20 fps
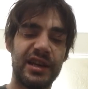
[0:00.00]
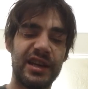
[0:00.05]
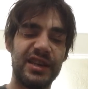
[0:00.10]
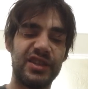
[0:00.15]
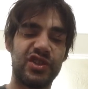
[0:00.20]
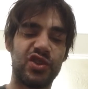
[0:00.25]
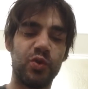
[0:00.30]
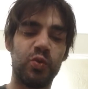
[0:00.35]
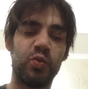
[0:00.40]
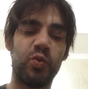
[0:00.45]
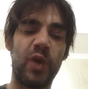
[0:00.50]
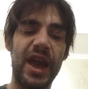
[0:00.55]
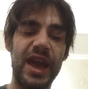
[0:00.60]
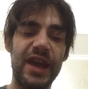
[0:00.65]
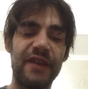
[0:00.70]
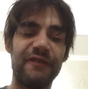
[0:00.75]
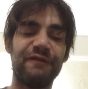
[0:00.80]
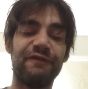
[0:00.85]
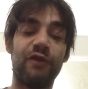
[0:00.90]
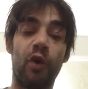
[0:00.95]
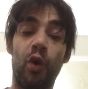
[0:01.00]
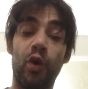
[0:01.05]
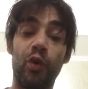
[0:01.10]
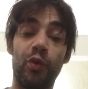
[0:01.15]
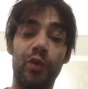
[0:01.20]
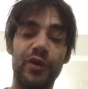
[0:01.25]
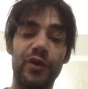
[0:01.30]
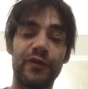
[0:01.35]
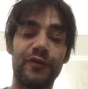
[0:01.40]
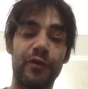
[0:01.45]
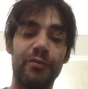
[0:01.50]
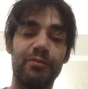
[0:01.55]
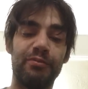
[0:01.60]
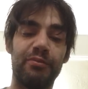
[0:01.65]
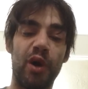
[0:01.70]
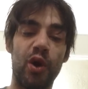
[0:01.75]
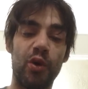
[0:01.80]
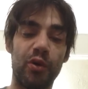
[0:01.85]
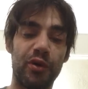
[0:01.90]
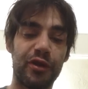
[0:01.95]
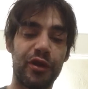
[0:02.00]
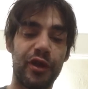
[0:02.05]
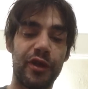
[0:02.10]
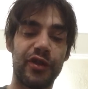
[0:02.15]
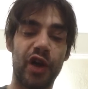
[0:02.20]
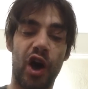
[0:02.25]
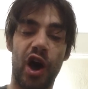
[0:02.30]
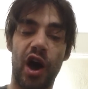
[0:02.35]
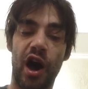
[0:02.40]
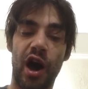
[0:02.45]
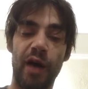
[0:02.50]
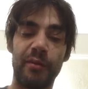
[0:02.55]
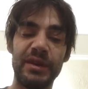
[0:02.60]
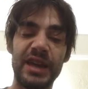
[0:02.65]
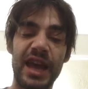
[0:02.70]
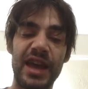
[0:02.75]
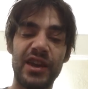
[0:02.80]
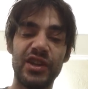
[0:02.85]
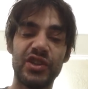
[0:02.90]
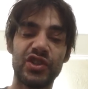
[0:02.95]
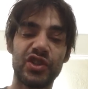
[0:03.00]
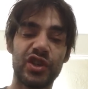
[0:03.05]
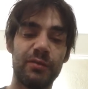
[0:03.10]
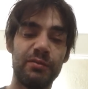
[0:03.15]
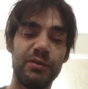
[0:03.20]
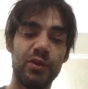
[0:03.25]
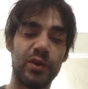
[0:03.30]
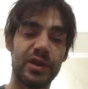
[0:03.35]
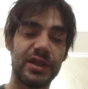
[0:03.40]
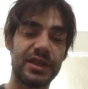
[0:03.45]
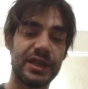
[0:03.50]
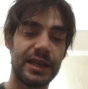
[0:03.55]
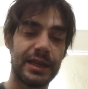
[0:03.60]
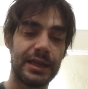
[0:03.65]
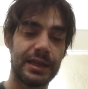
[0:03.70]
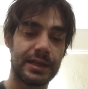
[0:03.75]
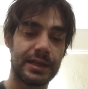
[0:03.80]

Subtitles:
is the way forward for both the hobby and its community.